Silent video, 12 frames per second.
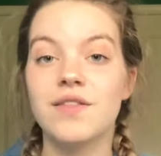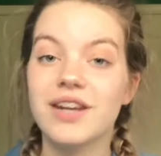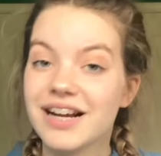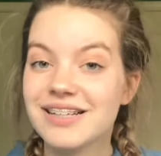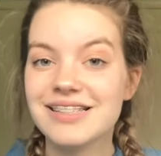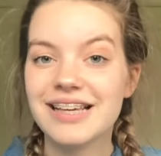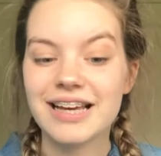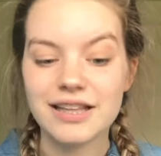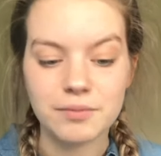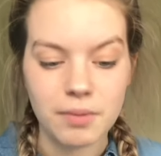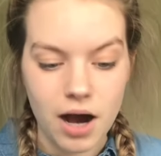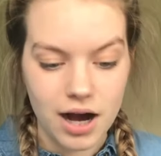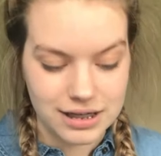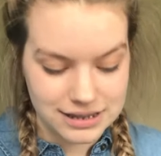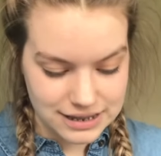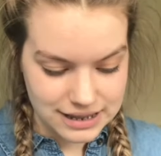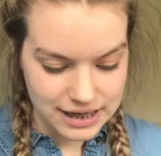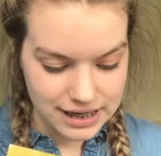The next thing in the
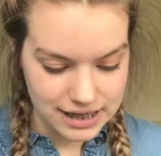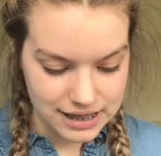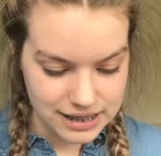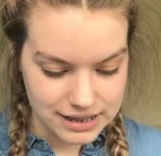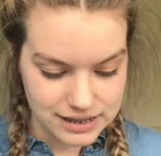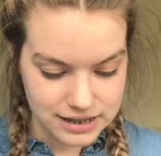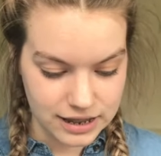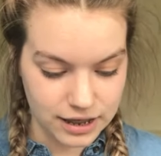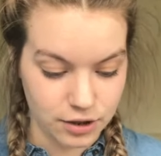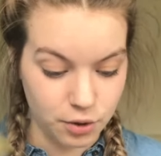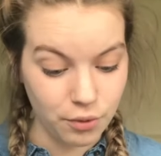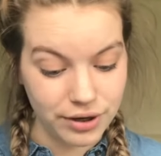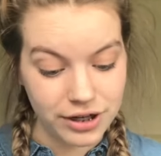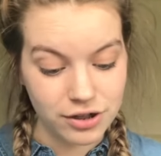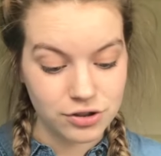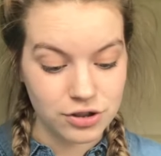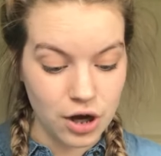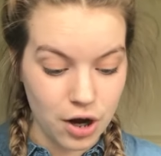box is the
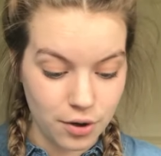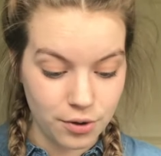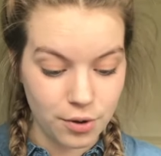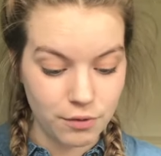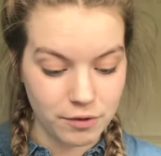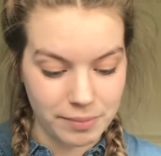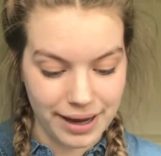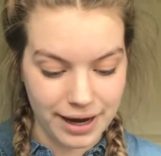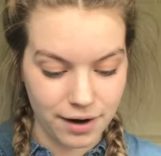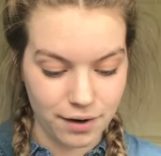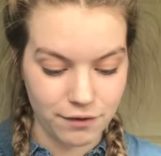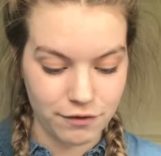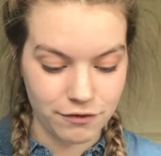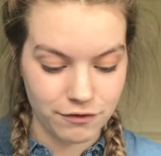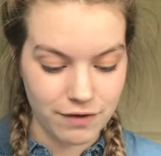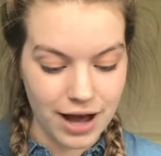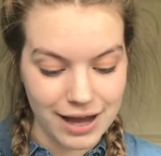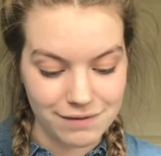L'Oreal Total Repair
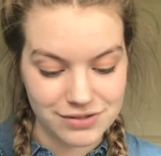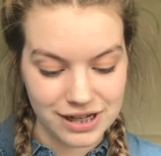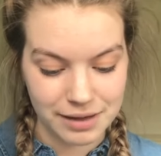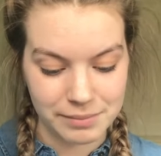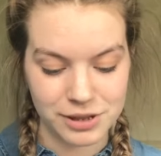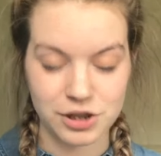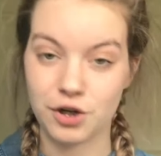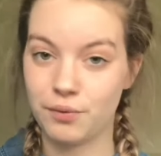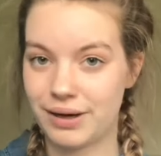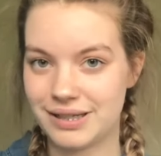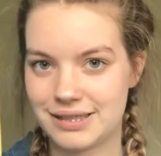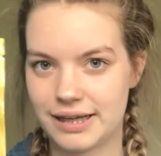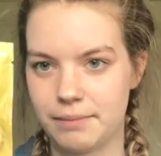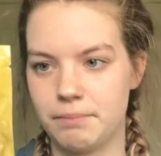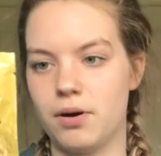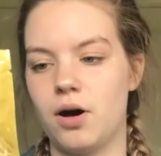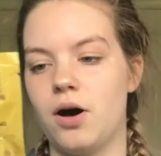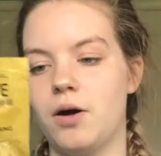5 Damage Erasing
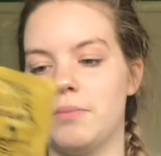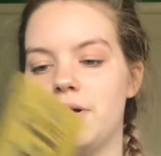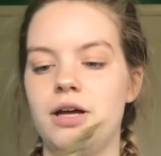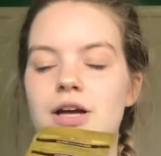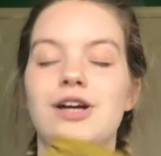Balm.